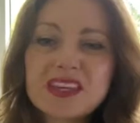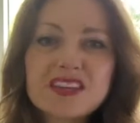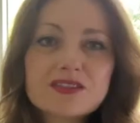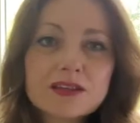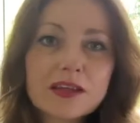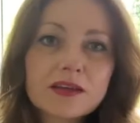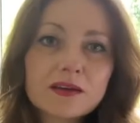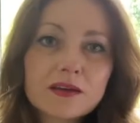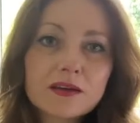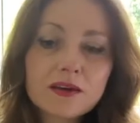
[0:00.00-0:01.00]
it's like,
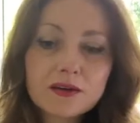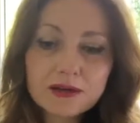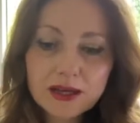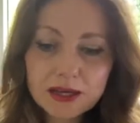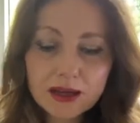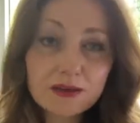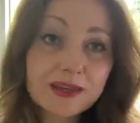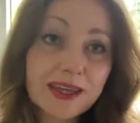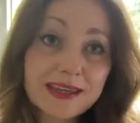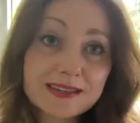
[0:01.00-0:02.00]
oh, hello,
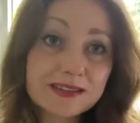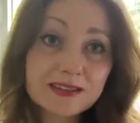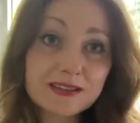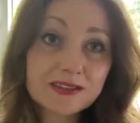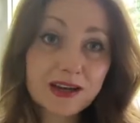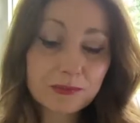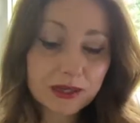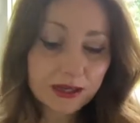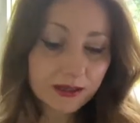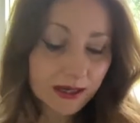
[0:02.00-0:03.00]
Katie's just come
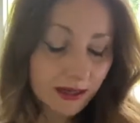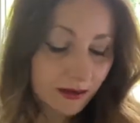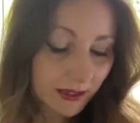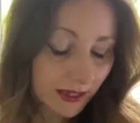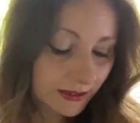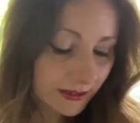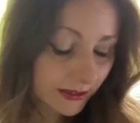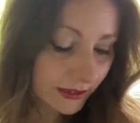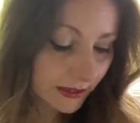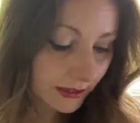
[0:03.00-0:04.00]
in. Hello,
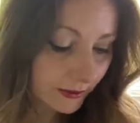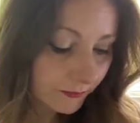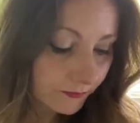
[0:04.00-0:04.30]
Katie.